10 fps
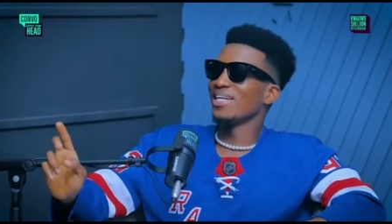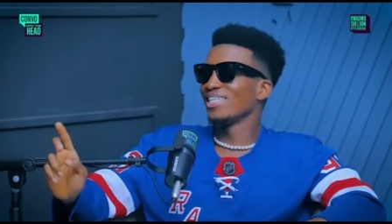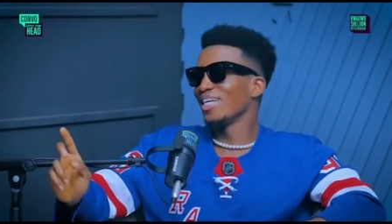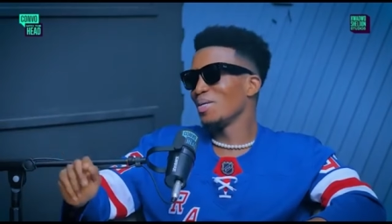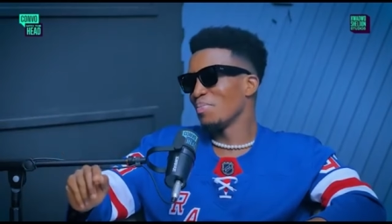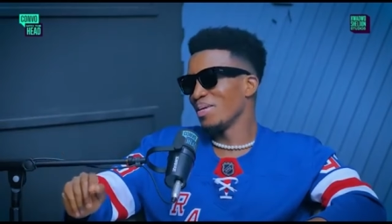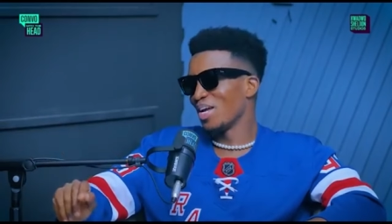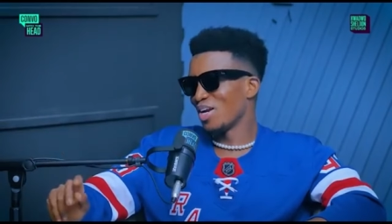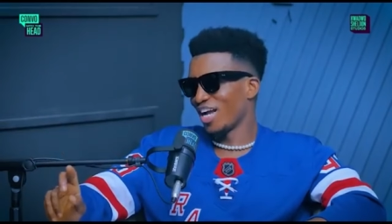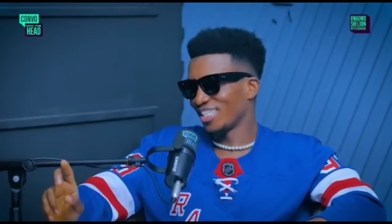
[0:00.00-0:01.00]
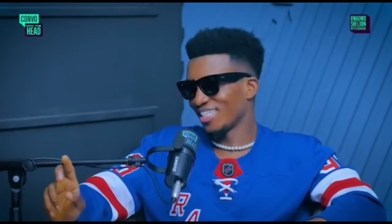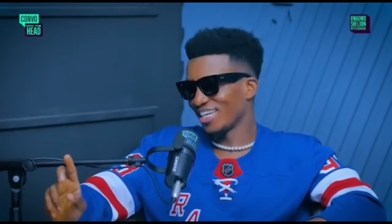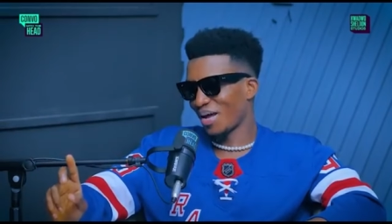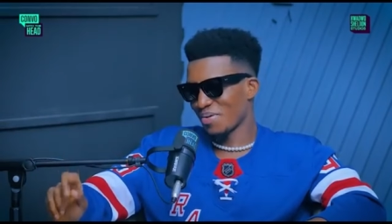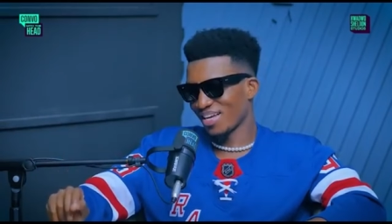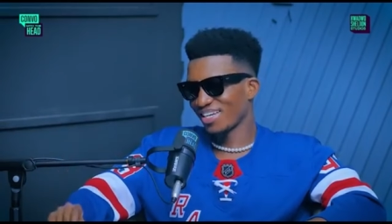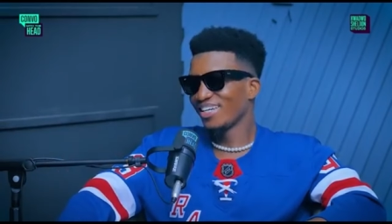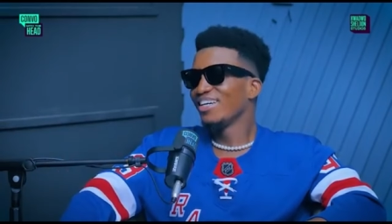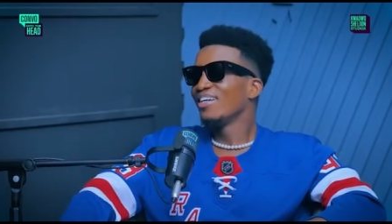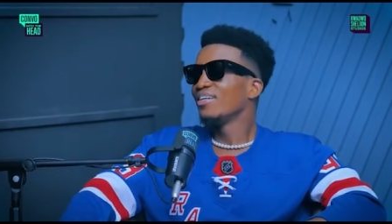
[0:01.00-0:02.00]
manage the D B area. Okay. Thing,
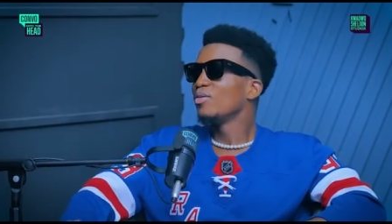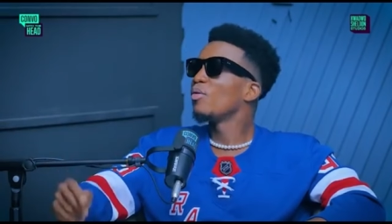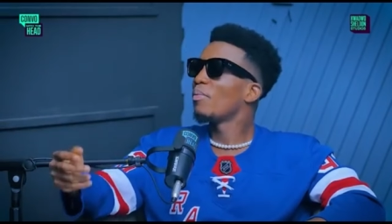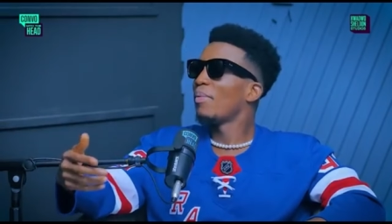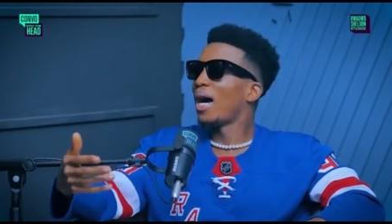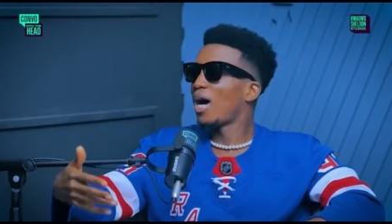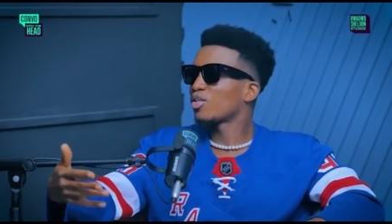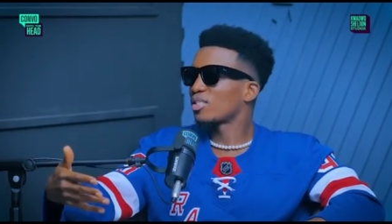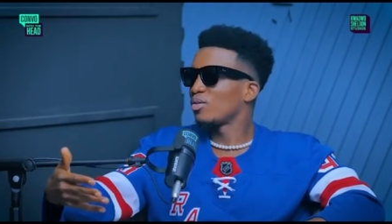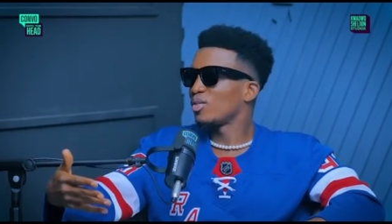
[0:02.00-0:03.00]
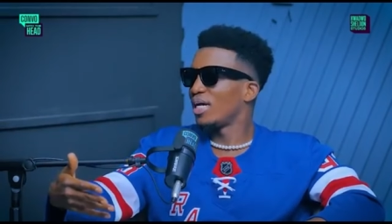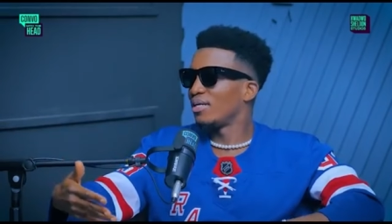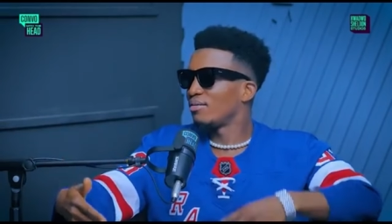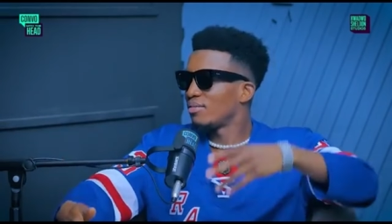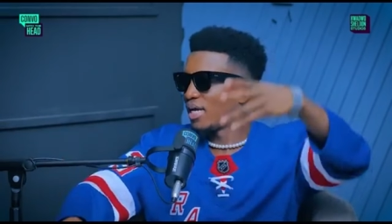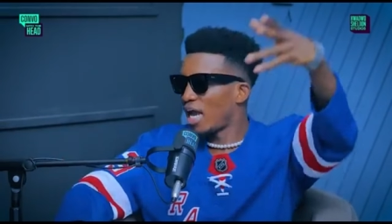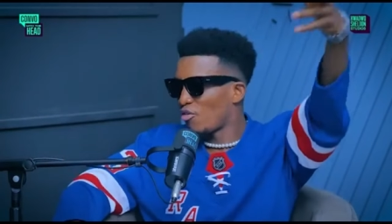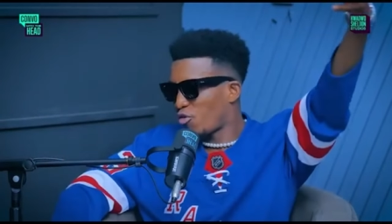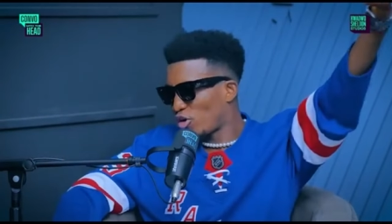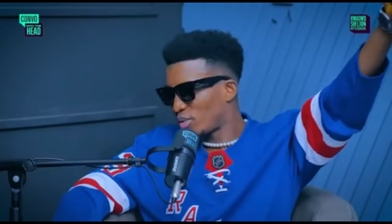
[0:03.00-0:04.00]
okay. My house, you know, then the
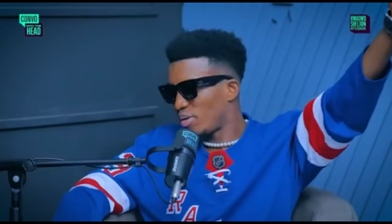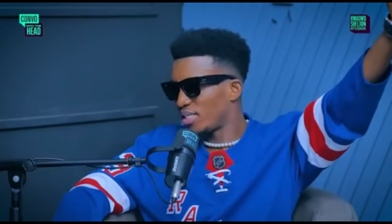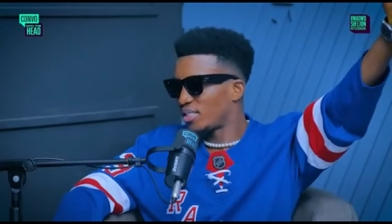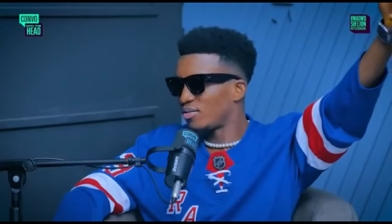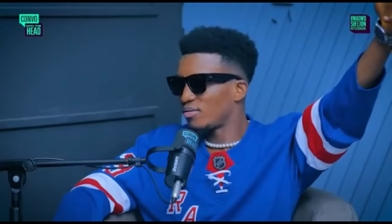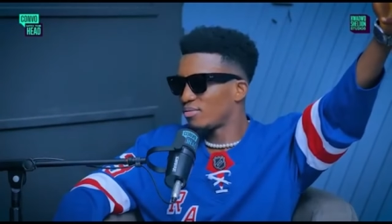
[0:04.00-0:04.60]
Air Force Base, you